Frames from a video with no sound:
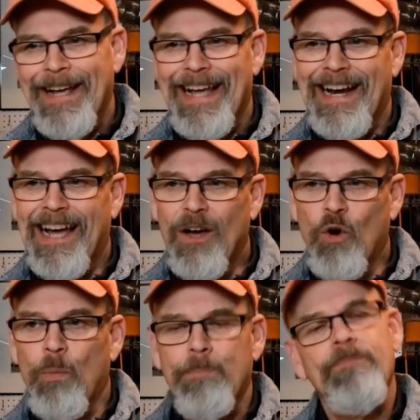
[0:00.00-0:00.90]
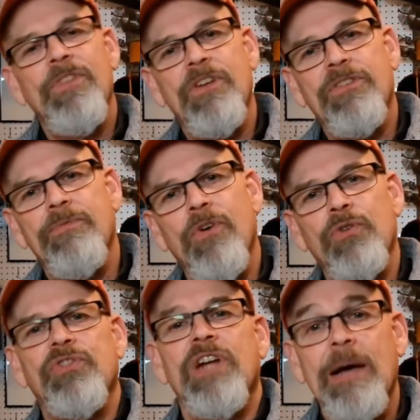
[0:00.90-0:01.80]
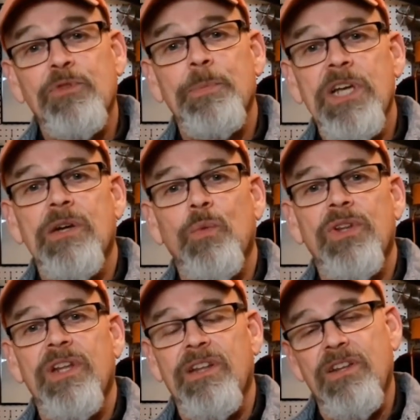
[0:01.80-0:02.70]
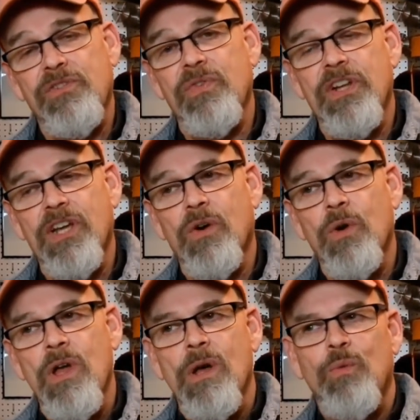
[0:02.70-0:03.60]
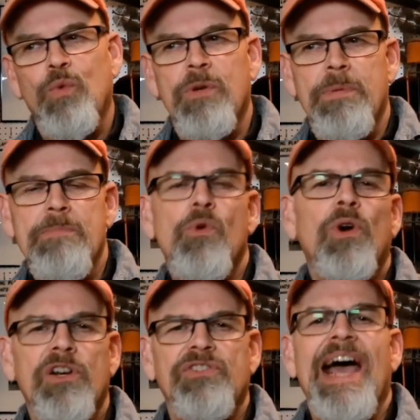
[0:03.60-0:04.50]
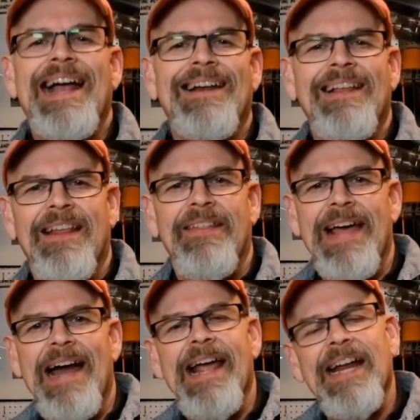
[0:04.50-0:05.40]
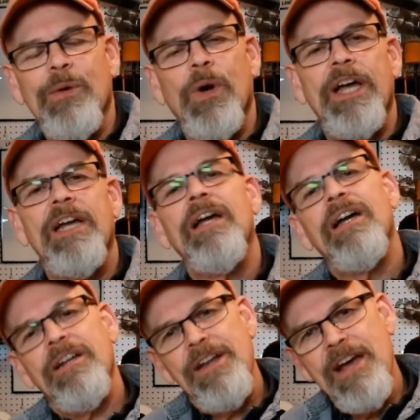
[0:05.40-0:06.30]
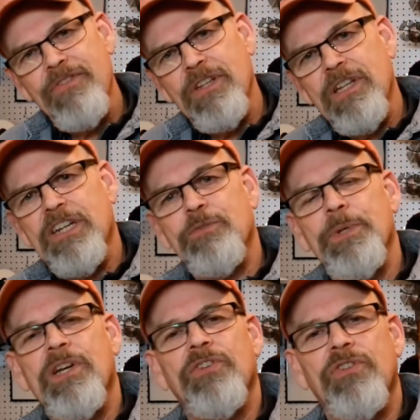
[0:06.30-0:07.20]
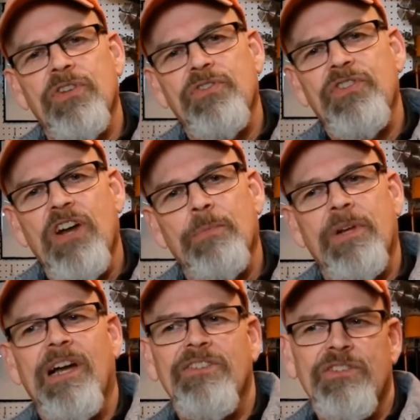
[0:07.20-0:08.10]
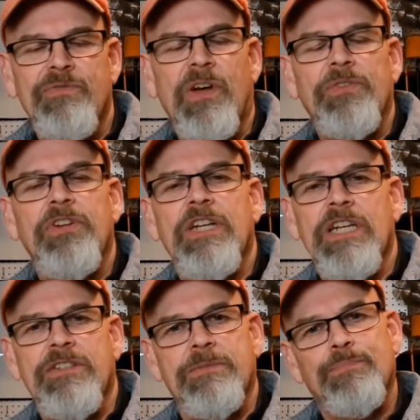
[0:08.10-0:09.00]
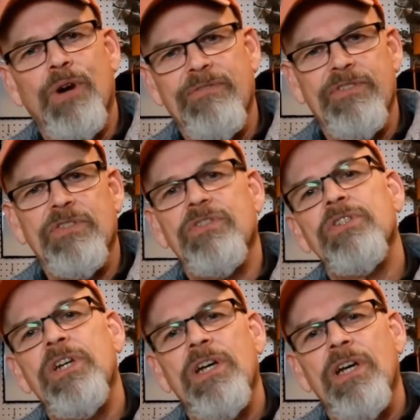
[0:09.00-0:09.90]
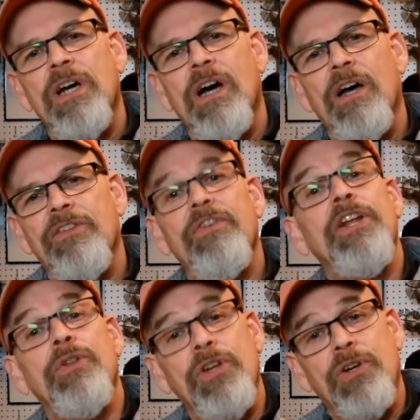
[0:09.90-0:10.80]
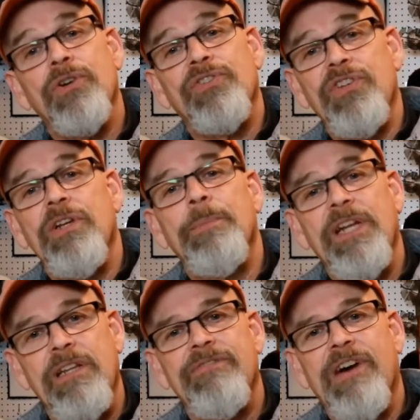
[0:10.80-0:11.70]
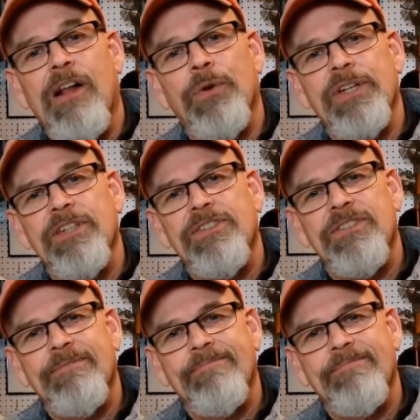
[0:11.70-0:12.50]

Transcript: and I hope that the folks that I'm speaking with in this video would be more exacting than that anyway. Nevertheless, because of this gentleman, I just felt the need to preface the video that you're going to see immediately following this.